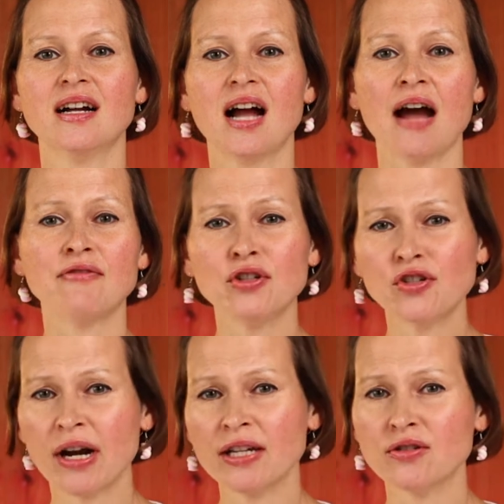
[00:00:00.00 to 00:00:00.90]
Have you
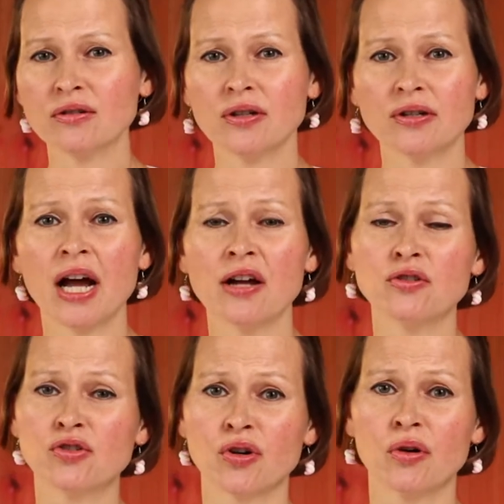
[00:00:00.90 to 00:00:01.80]
tried to learn how
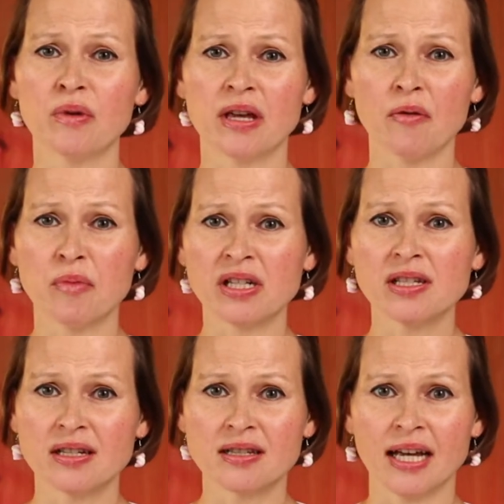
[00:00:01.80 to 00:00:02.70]
to draw without much
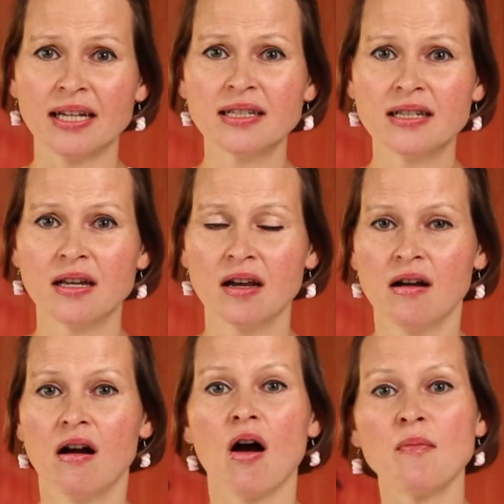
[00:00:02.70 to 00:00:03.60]
success?
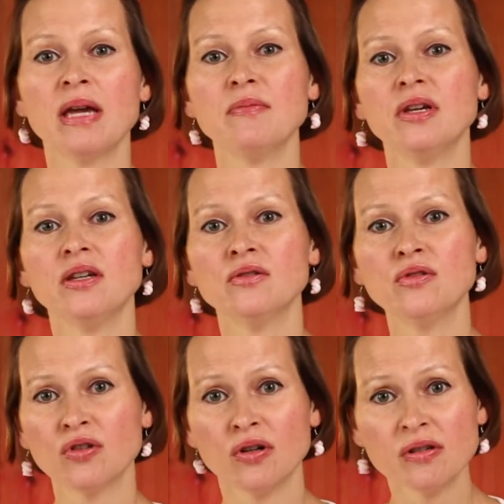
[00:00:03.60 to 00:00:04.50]
Or maybe you
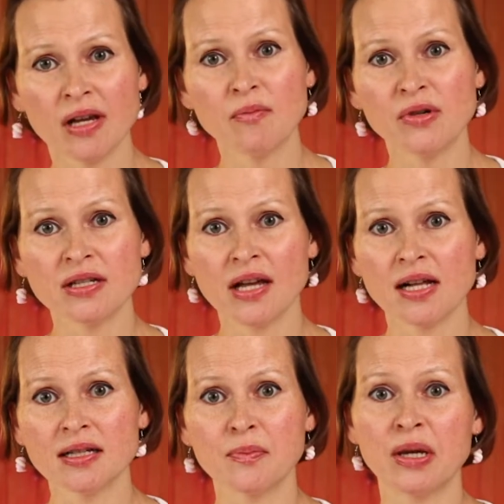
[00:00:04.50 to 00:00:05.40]
saw some
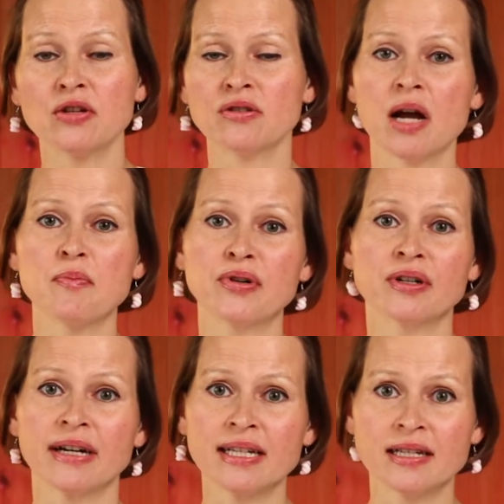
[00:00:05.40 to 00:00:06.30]
results but you're not
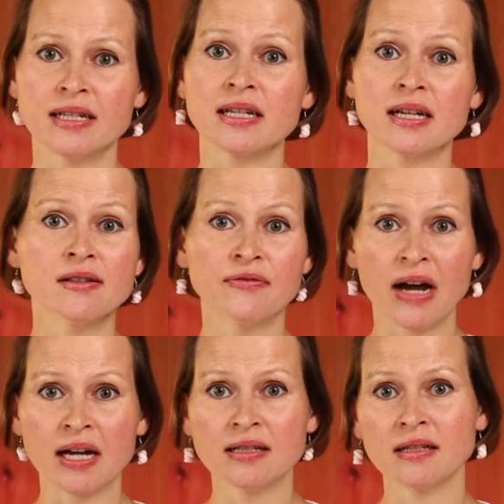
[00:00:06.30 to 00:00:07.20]
progressing as
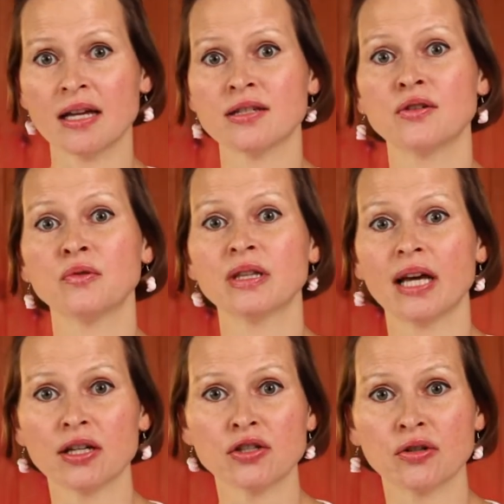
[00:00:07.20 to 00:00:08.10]
fast as you would
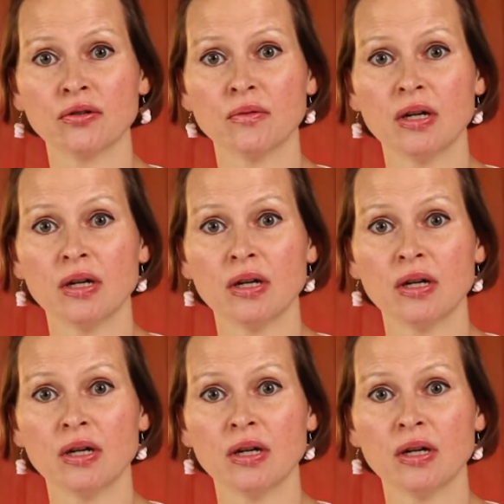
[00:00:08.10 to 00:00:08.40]
like to.